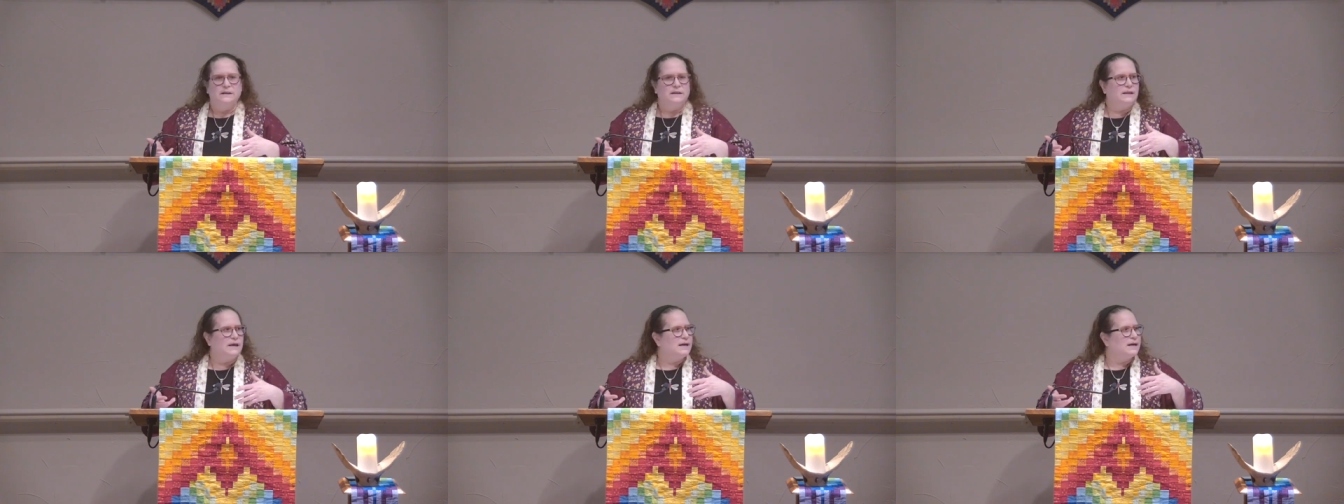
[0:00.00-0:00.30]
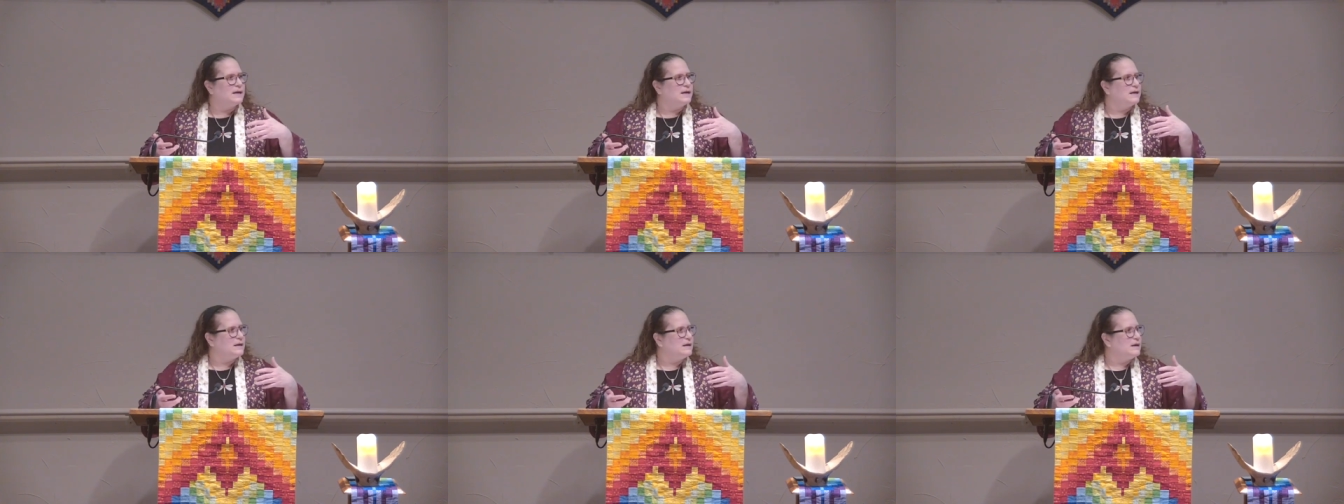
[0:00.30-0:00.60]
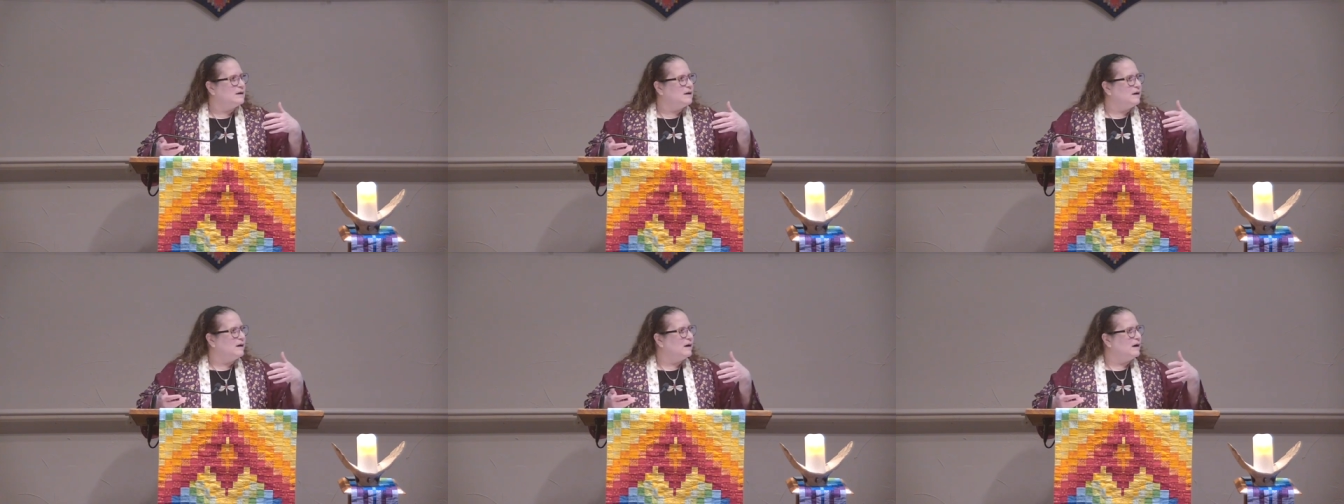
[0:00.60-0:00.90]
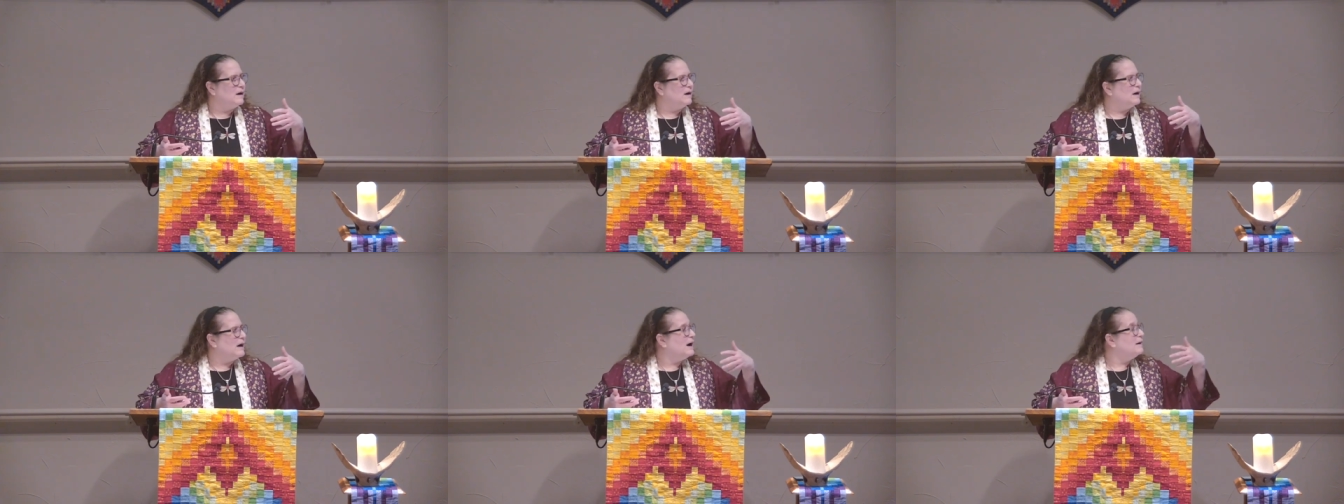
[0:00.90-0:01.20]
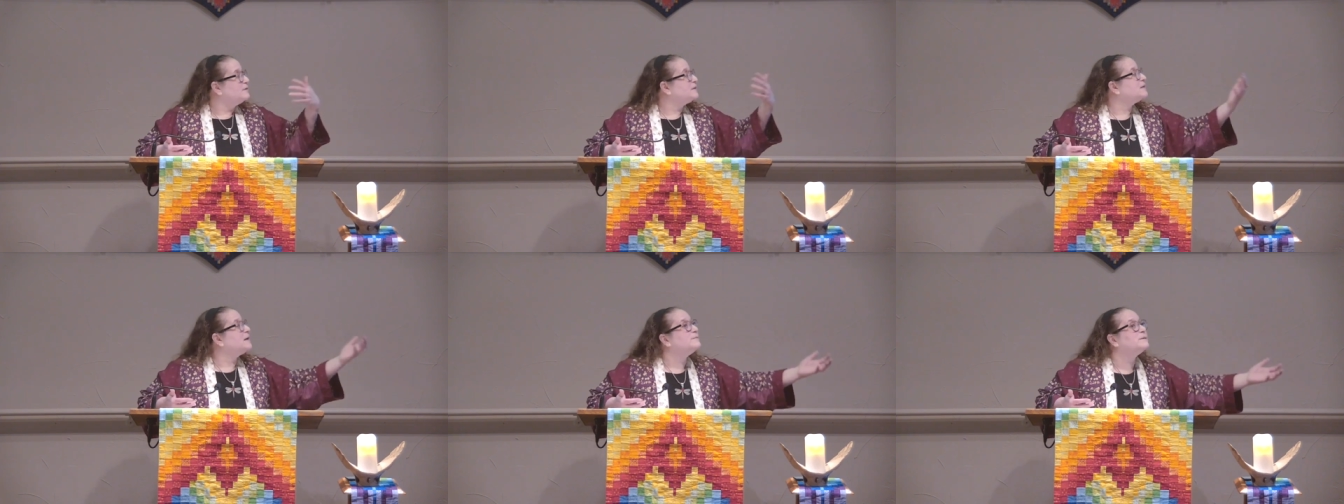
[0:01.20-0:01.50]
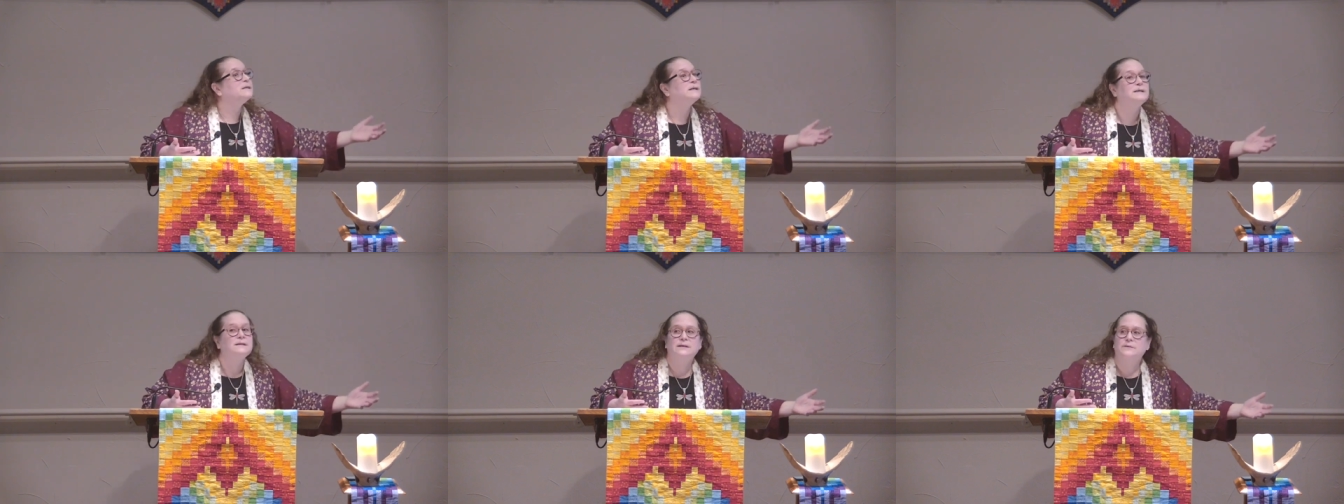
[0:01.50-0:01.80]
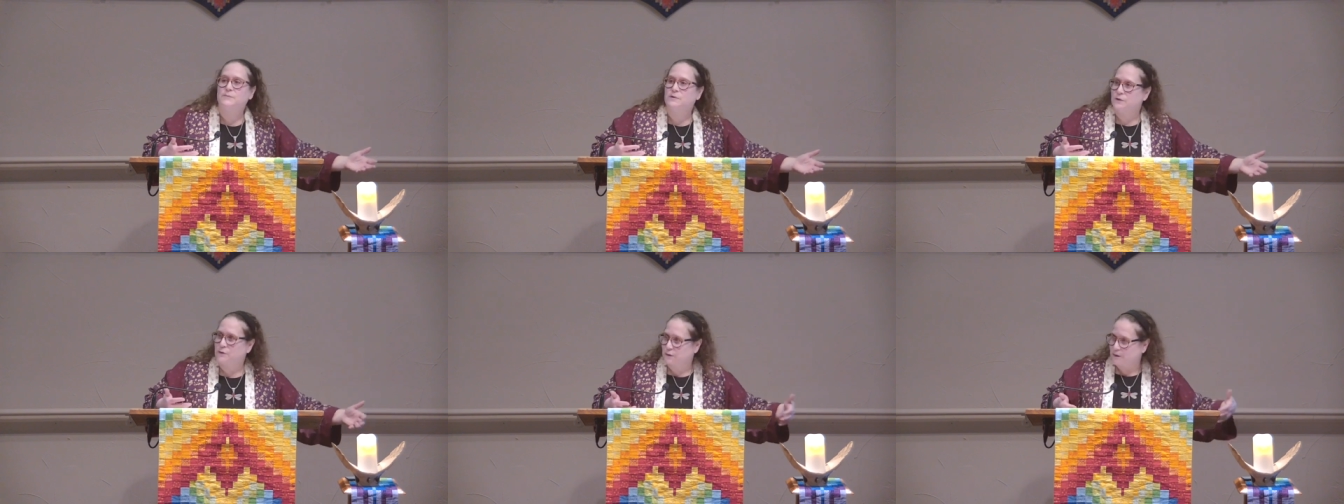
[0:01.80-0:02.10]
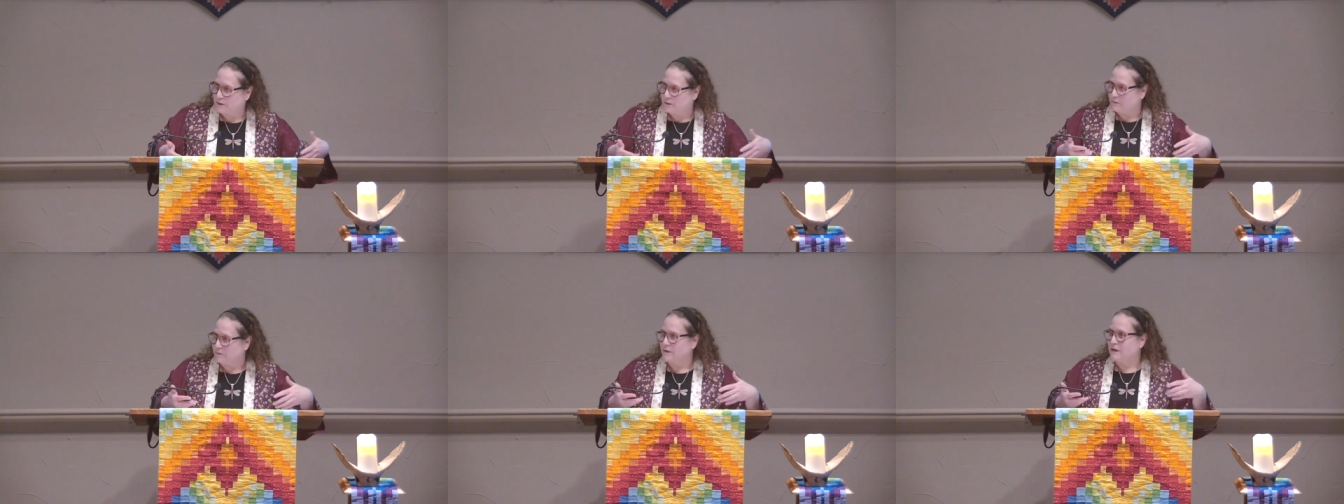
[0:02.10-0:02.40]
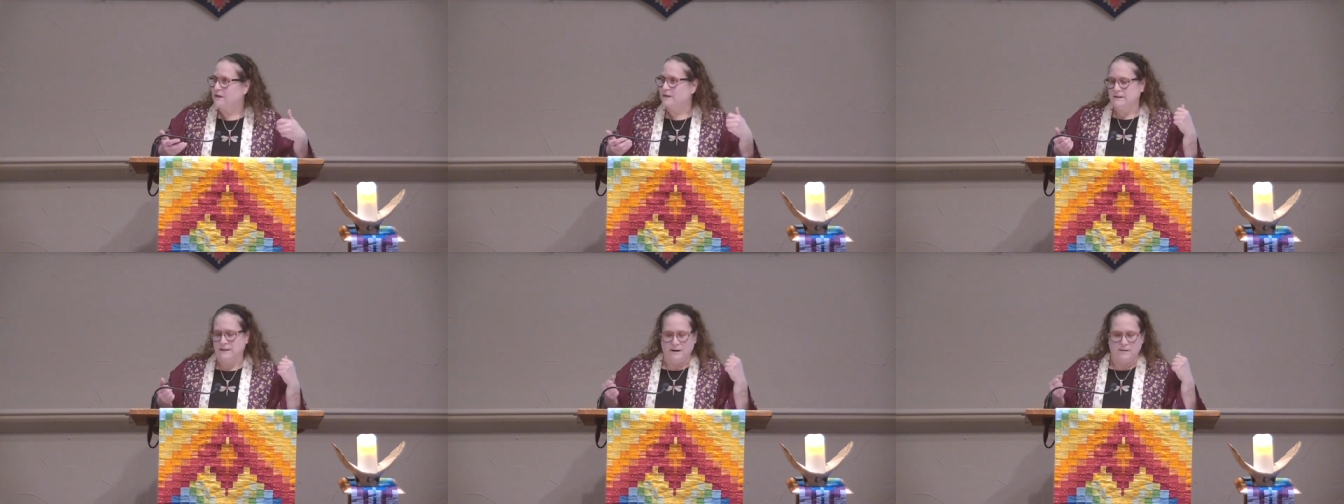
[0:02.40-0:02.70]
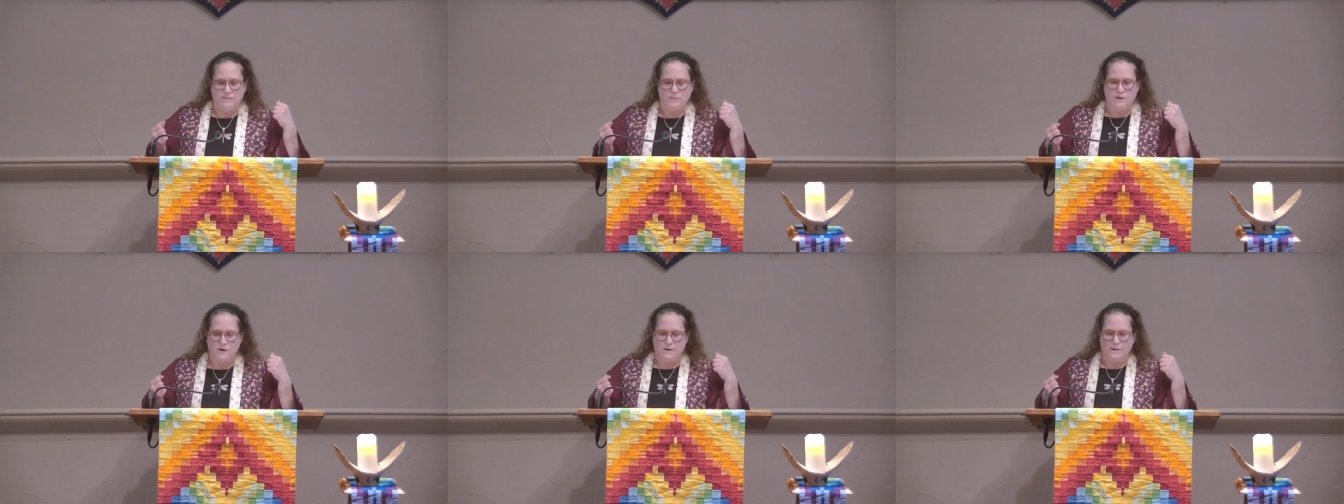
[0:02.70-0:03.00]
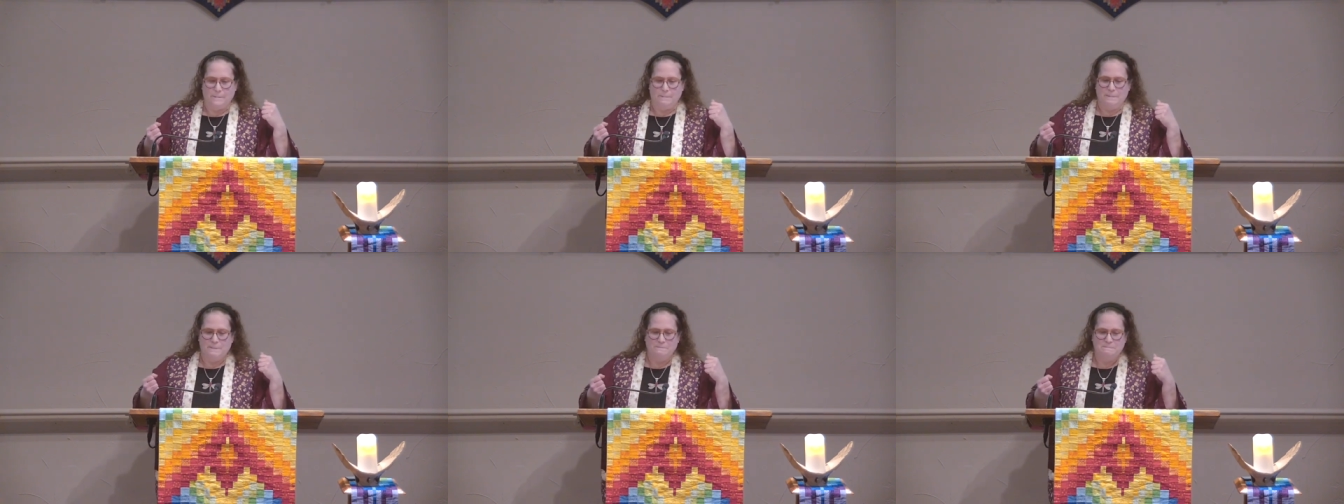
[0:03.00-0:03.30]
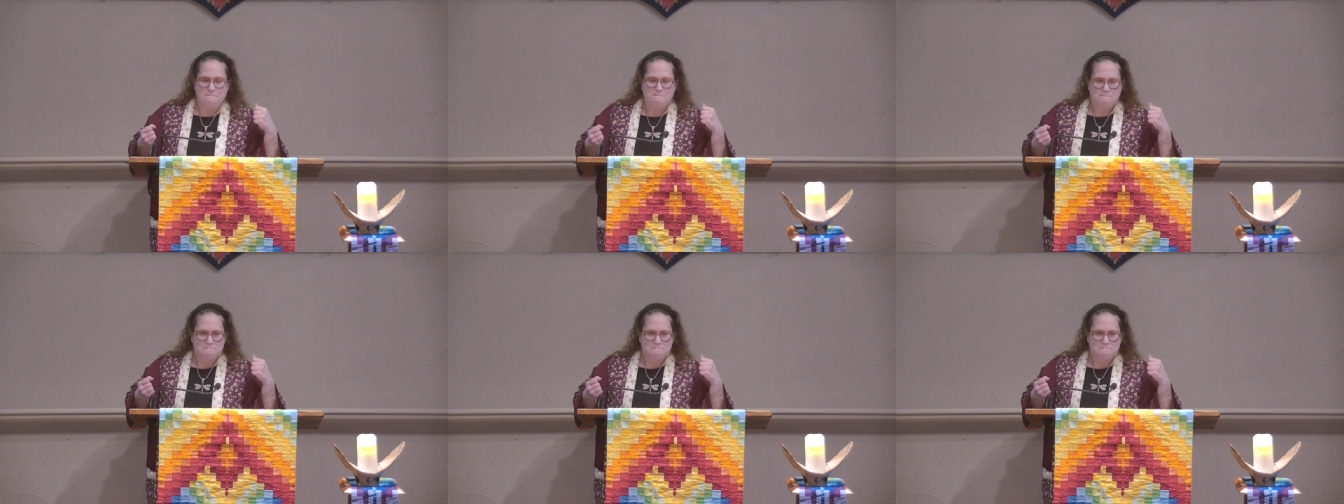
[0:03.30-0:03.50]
they have substance abuse, for example.